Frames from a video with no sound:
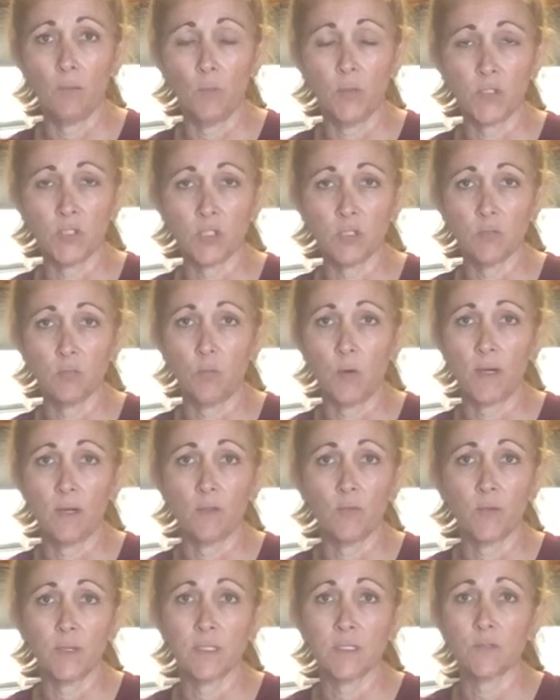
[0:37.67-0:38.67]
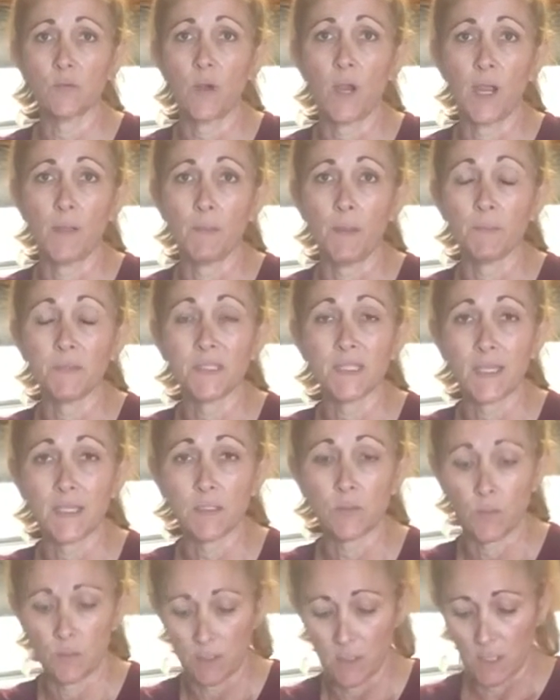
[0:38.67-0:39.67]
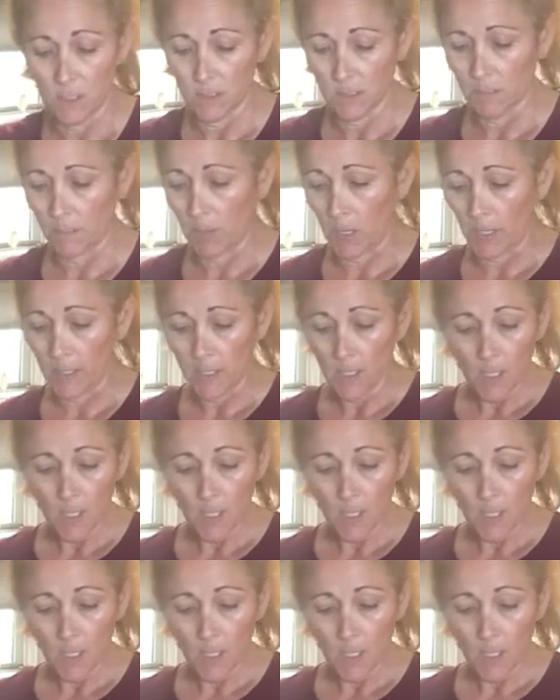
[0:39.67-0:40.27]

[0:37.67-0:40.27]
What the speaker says: which is one of the reasons why I'm obsessed with an Instapot.